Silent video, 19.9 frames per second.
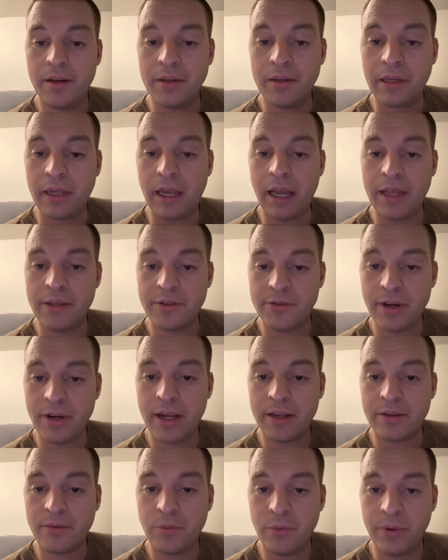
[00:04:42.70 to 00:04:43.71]

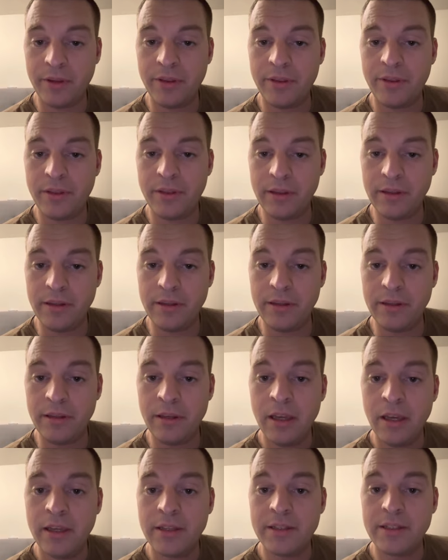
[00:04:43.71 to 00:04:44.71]
contract with the
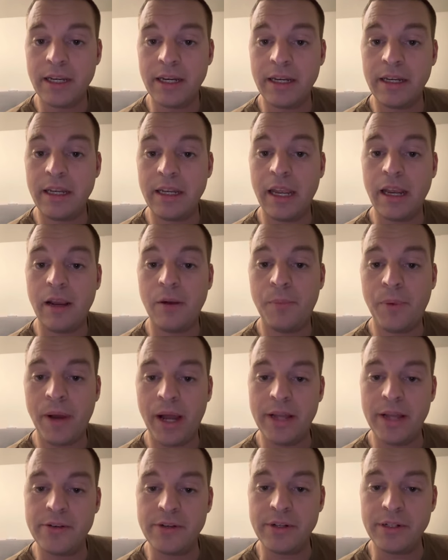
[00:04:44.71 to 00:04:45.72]
San Diego
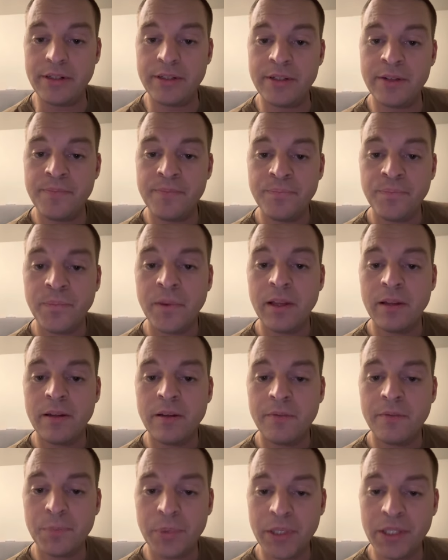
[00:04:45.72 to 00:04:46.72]
Padres.
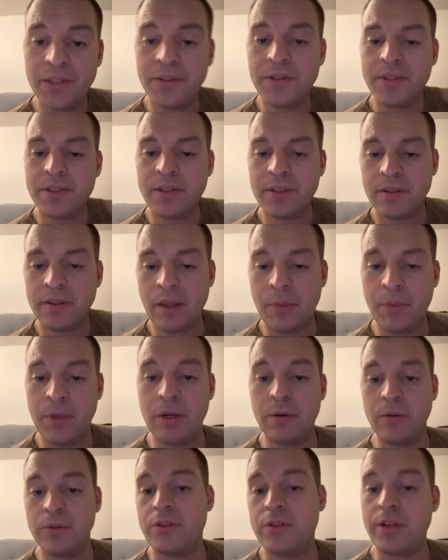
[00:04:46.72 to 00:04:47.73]
Please let me
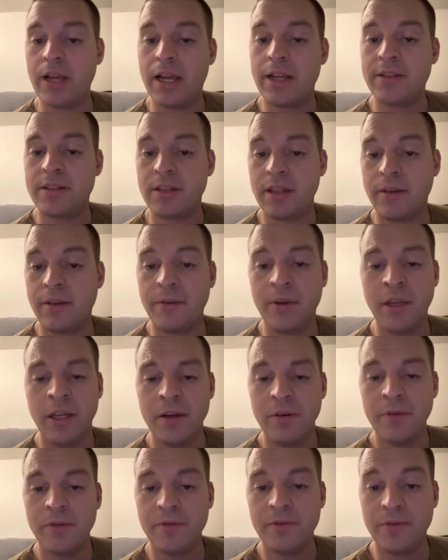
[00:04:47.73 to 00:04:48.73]
know what you guys think.
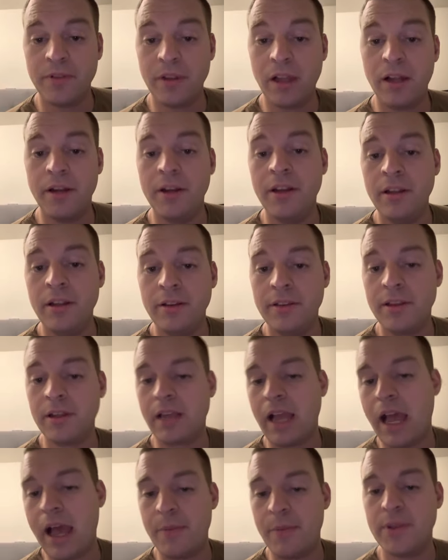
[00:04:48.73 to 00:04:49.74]
Flood the
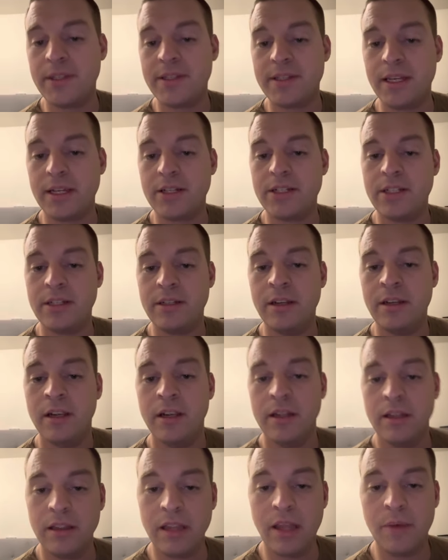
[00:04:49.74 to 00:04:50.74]
comment section.
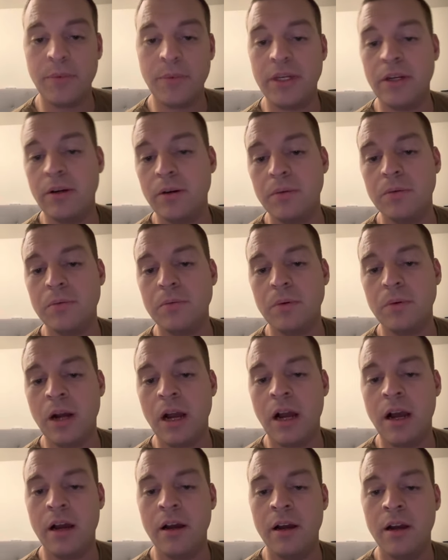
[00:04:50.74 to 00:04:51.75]
Let me know
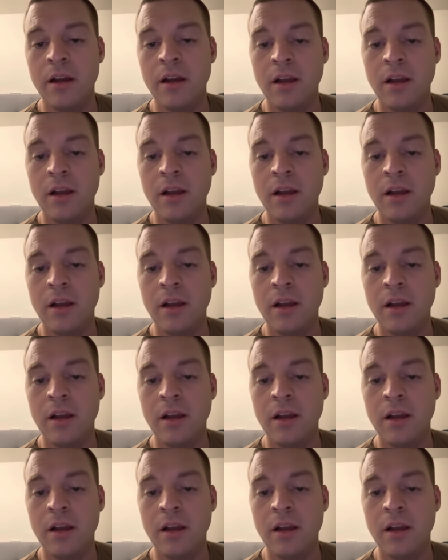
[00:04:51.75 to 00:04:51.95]
what